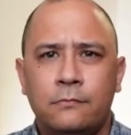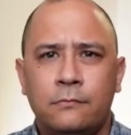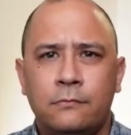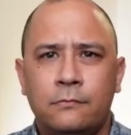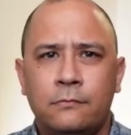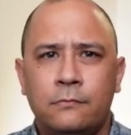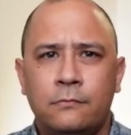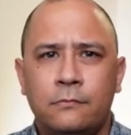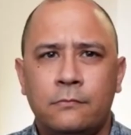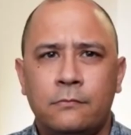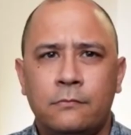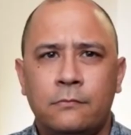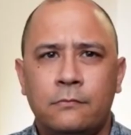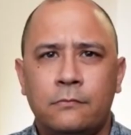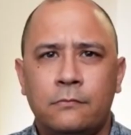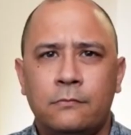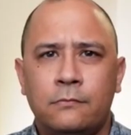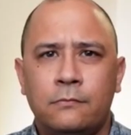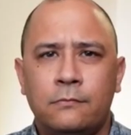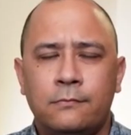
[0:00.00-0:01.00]

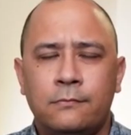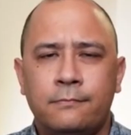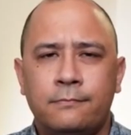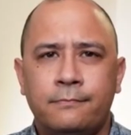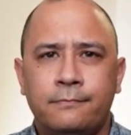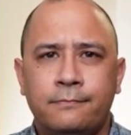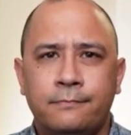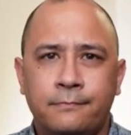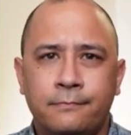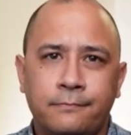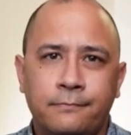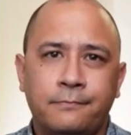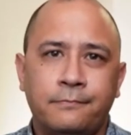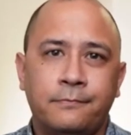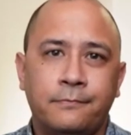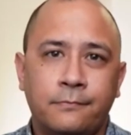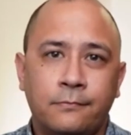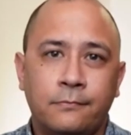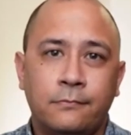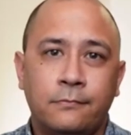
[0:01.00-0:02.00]

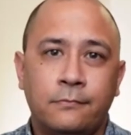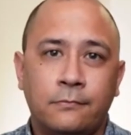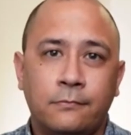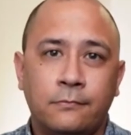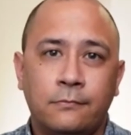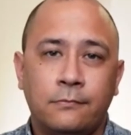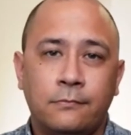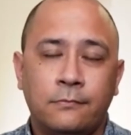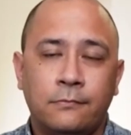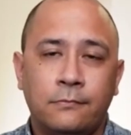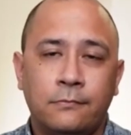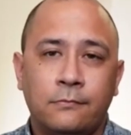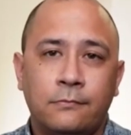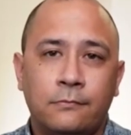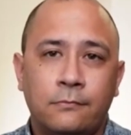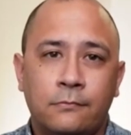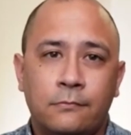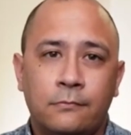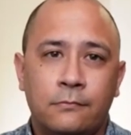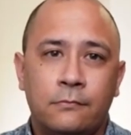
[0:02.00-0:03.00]

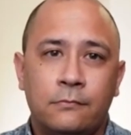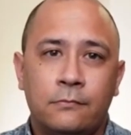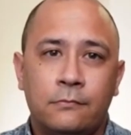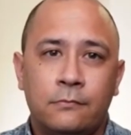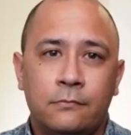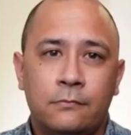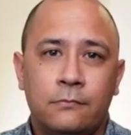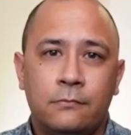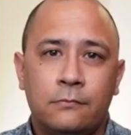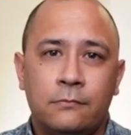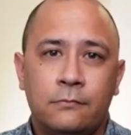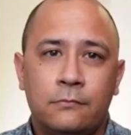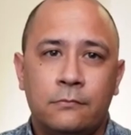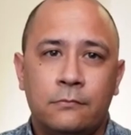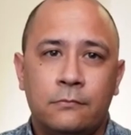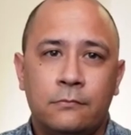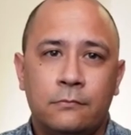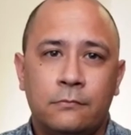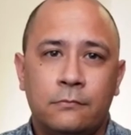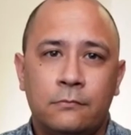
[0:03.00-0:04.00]

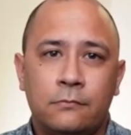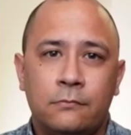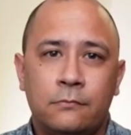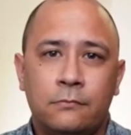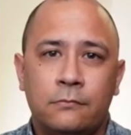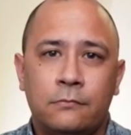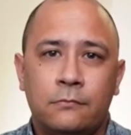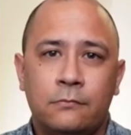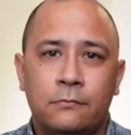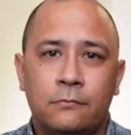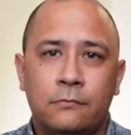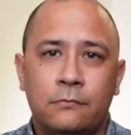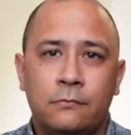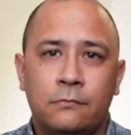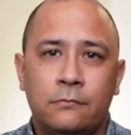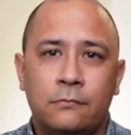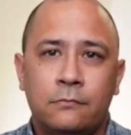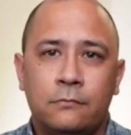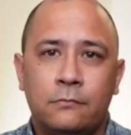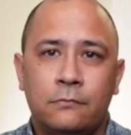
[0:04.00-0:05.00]

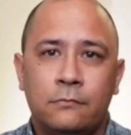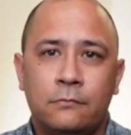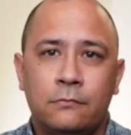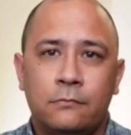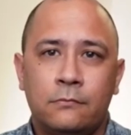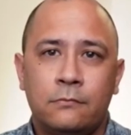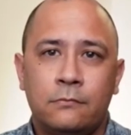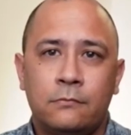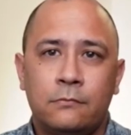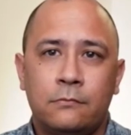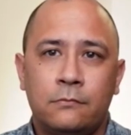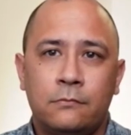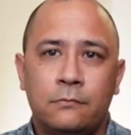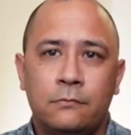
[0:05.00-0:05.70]
[no speech]